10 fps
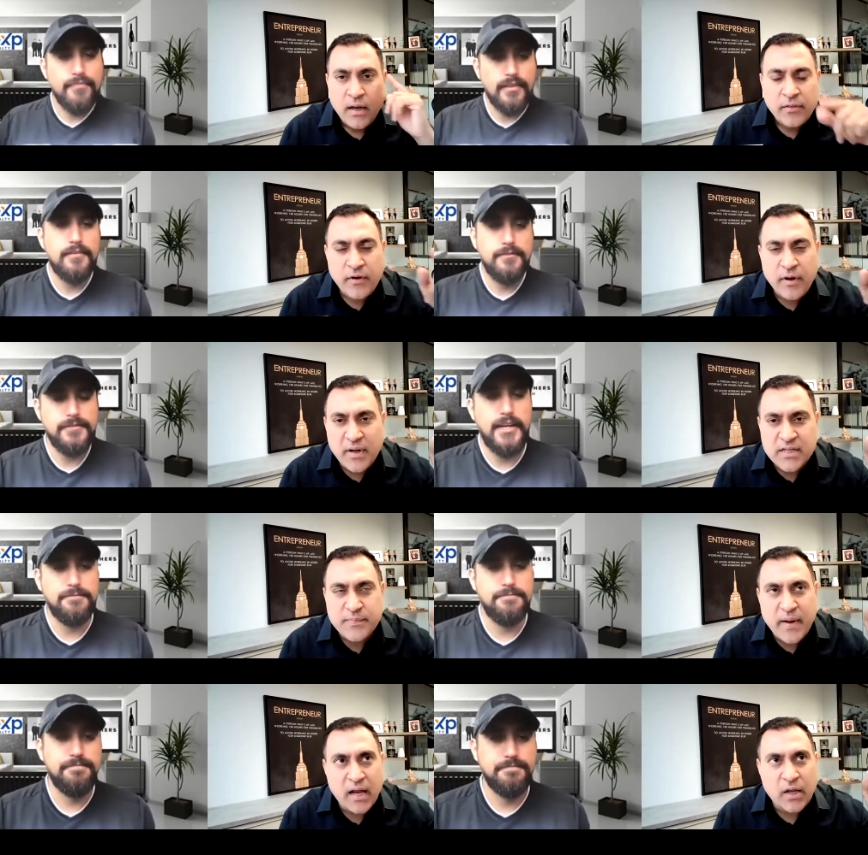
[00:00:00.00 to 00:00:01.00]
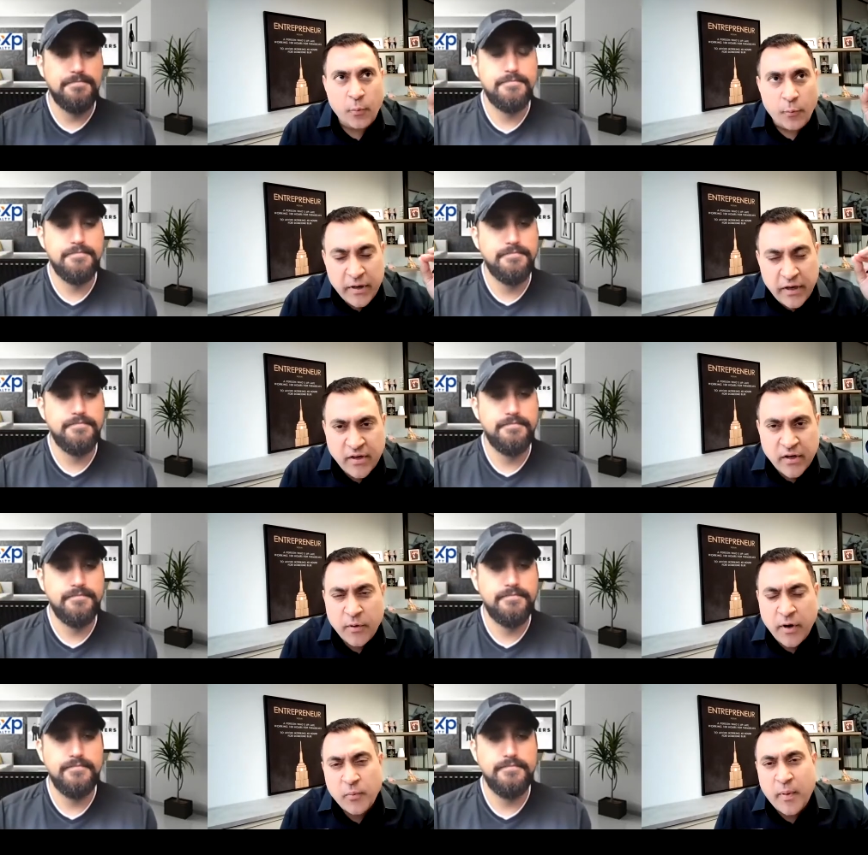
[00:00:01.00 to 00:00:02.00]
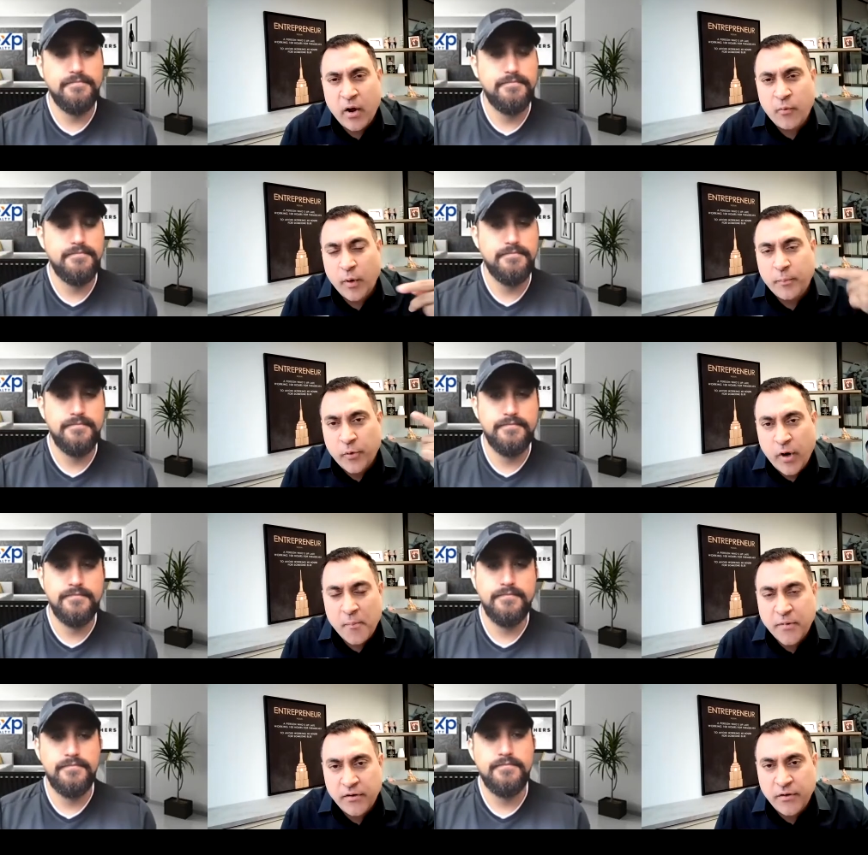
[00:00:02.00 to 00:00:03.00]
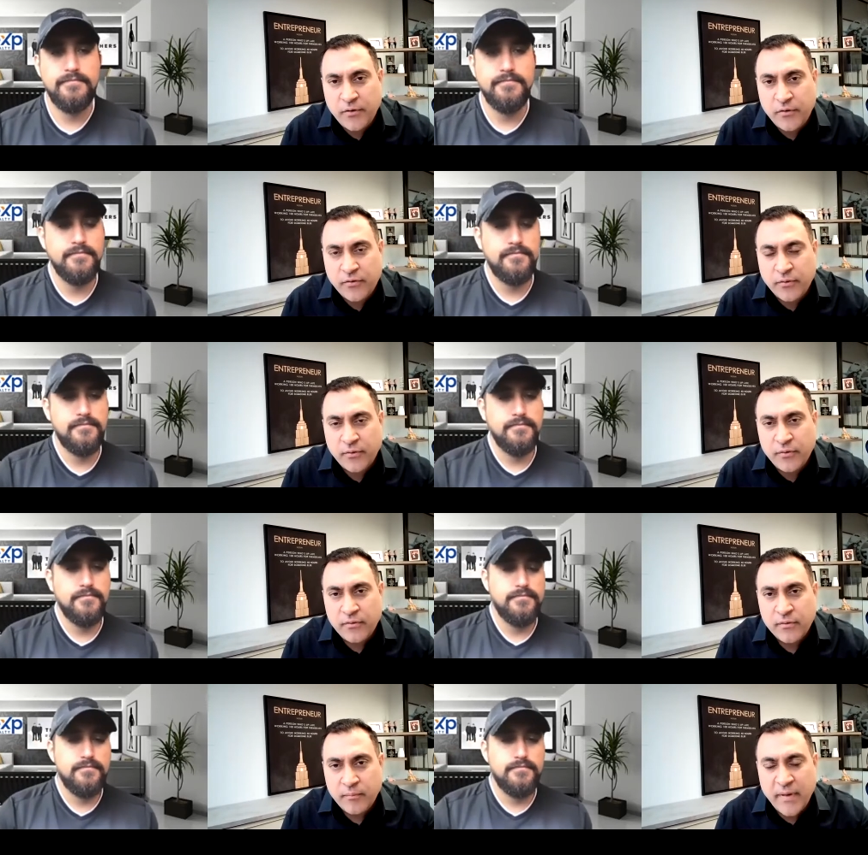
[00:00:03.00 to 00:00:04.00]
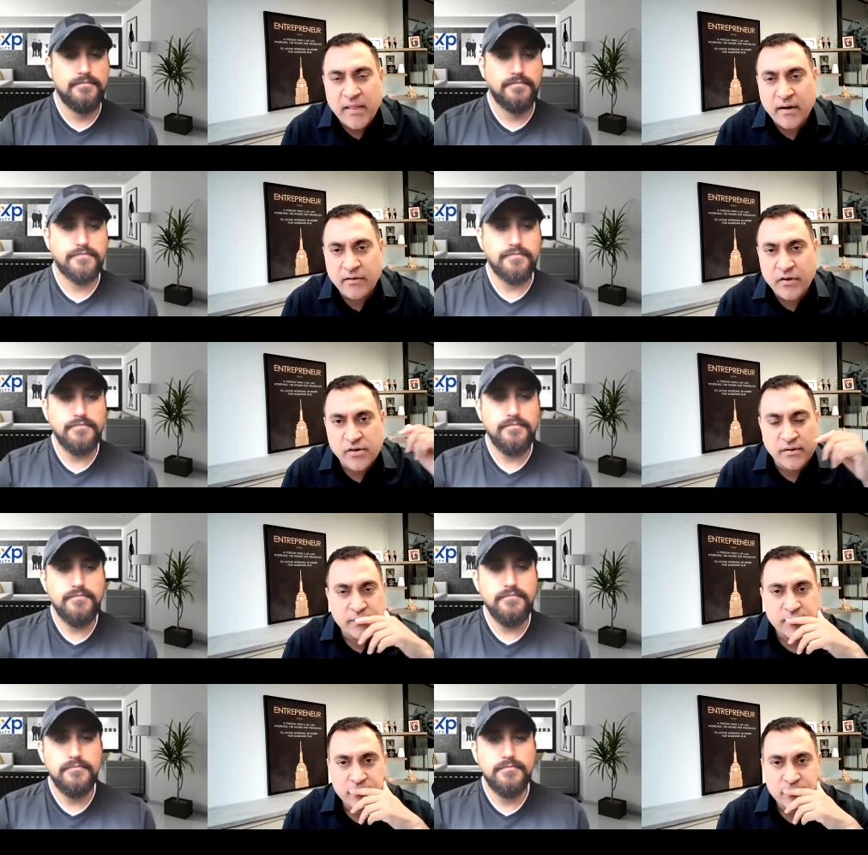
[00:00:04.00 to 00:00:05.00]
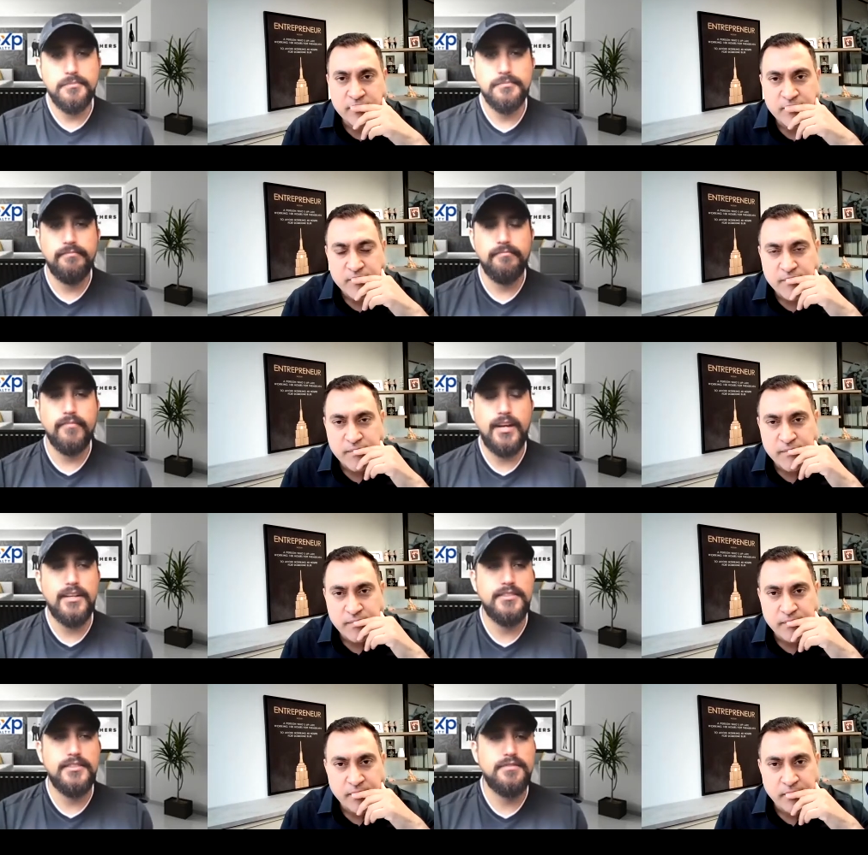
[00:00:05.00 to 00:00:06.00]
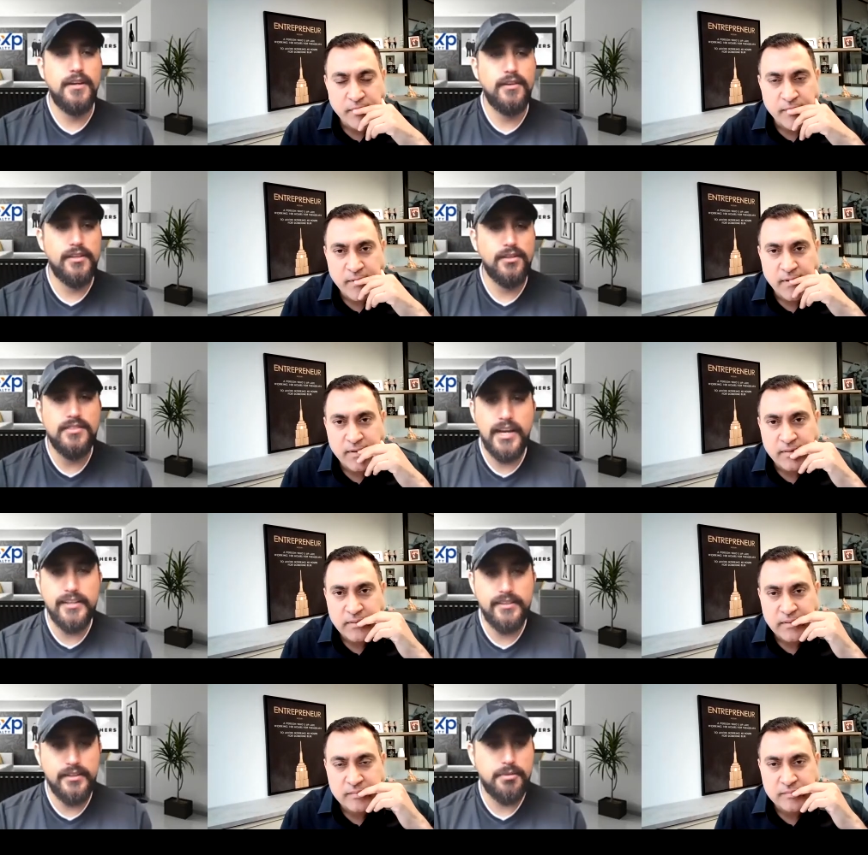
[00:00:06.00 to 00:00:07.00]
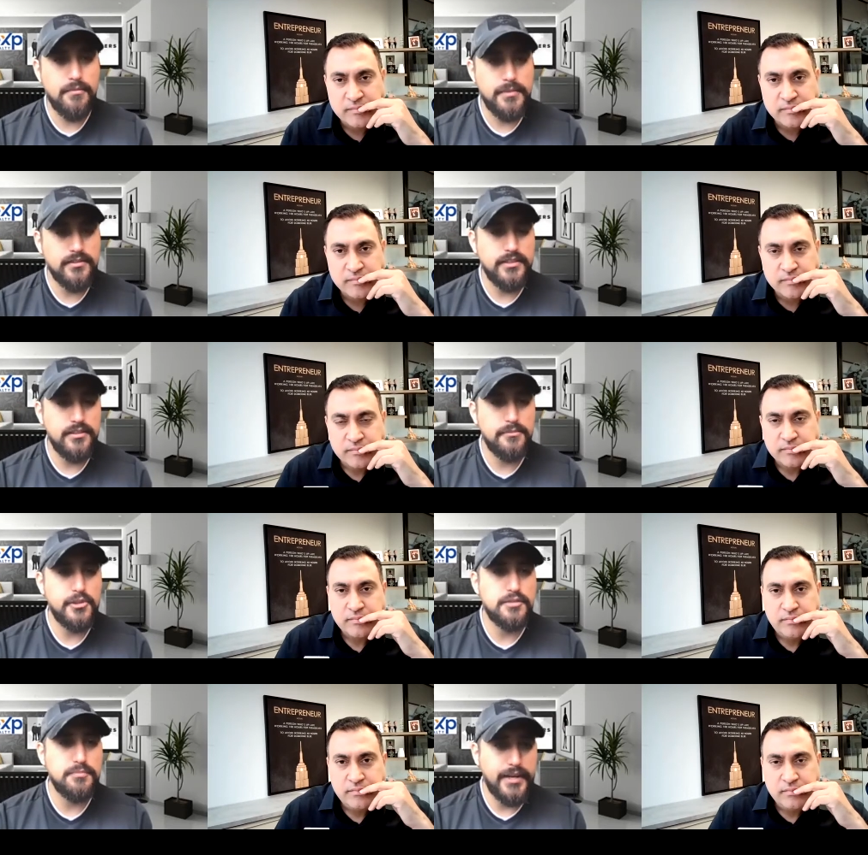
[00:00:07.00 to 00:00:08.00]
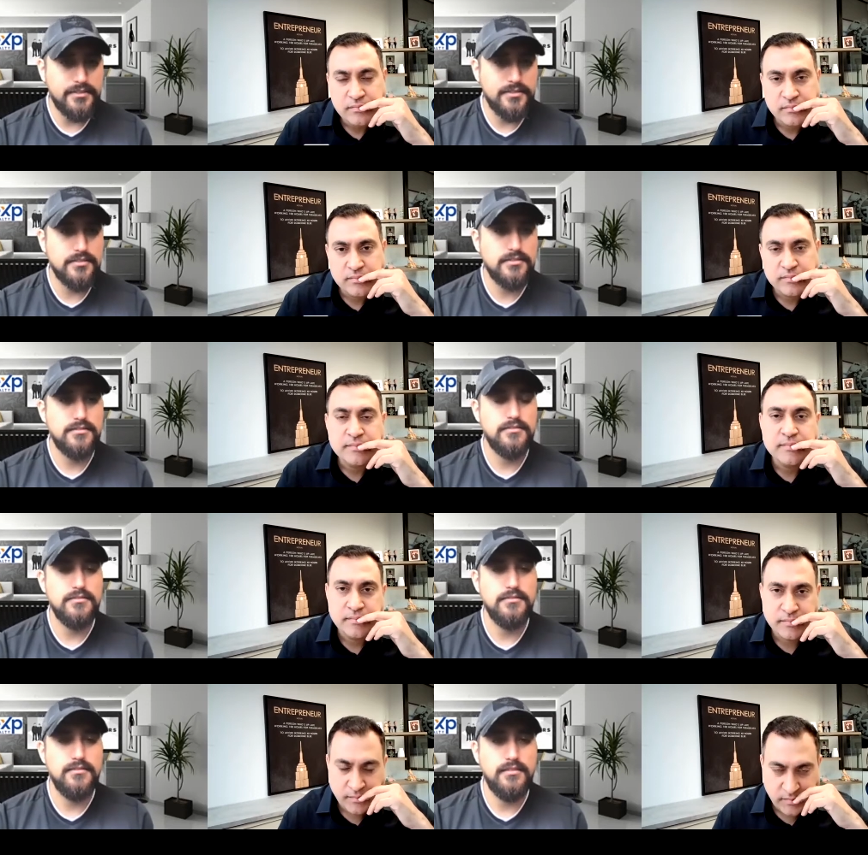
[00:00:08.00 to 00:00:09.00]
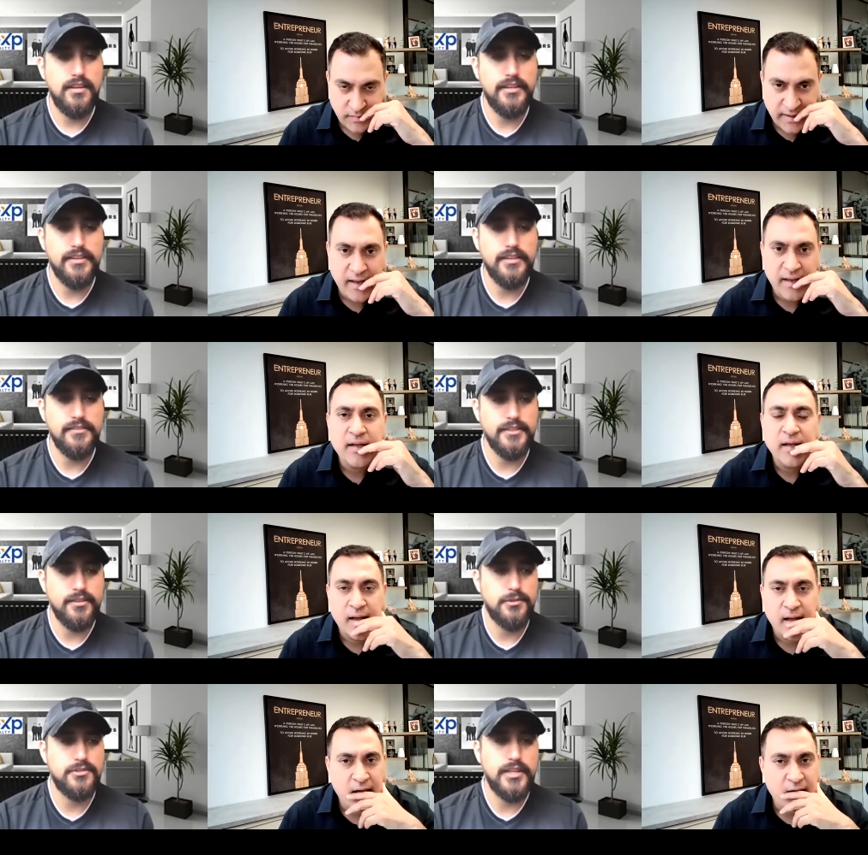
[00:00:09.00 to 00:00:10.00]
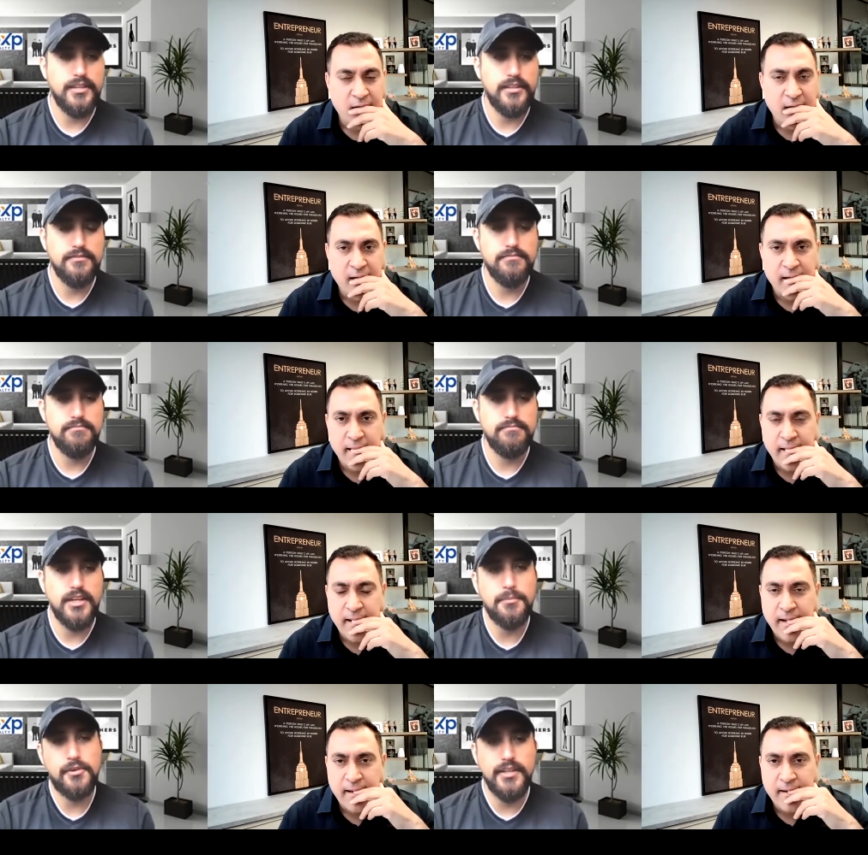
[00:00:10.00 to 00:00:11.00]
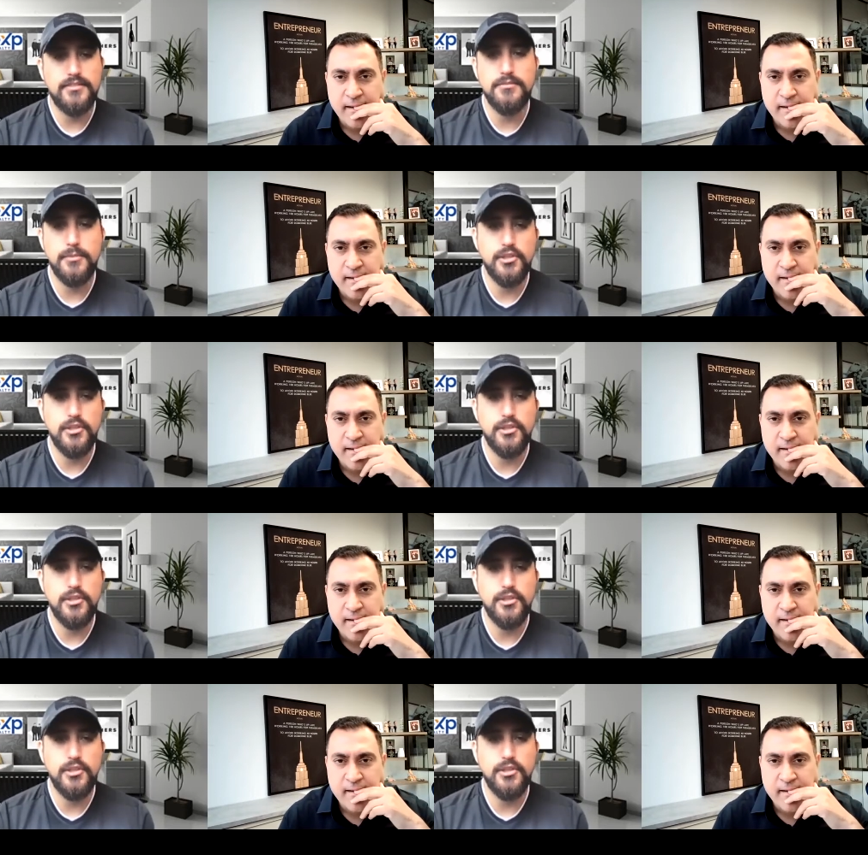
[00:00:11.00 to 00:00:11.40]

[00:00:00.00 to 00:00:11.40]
Speaker 1: Three months back, when you said you were ready to buy a home, what prompted you to make that decision?
Speaker 2: I uh, just felt a little tight in the apartment, needed more space. And, uh, you know, we're trying to, to upgrade to more